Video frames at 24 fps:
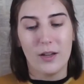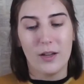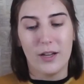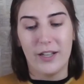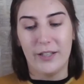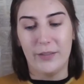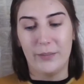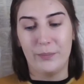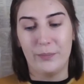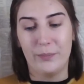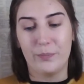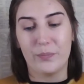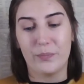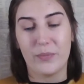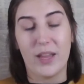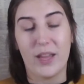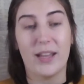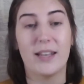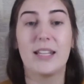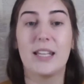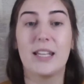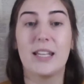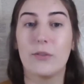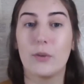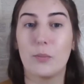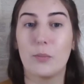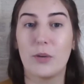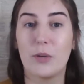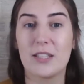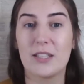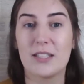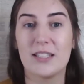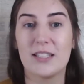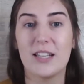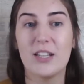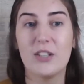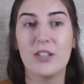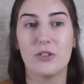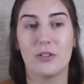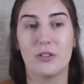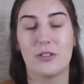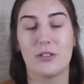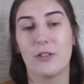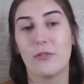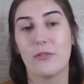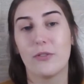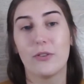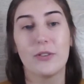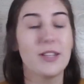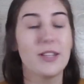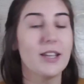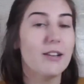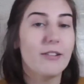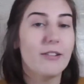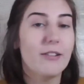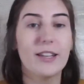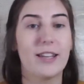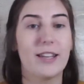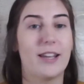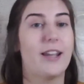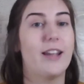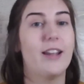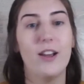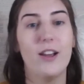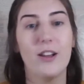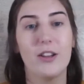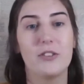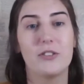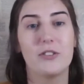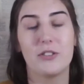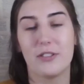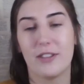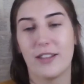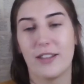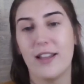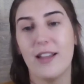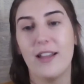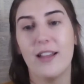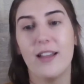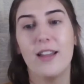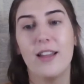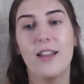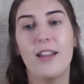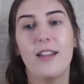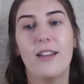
and give a presentation. So I thought, yeah, okay, I can do that.